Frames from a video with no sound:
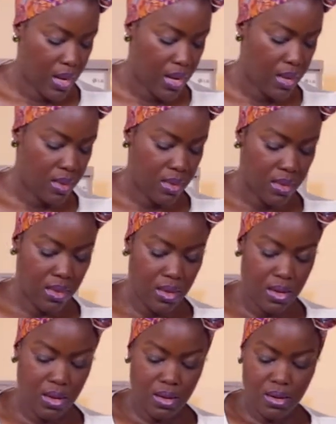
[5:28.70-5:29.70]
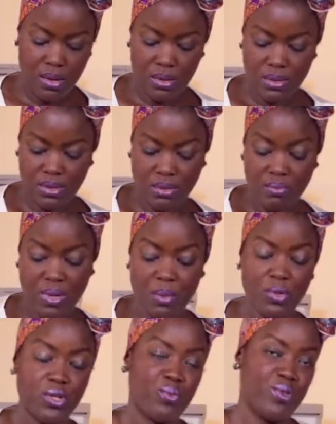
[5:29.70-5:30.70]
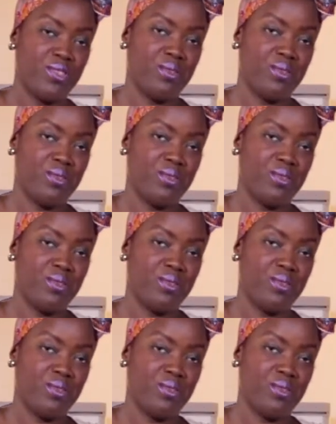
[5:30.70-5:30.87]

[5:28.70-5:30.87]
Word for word: and then some, I'm going to put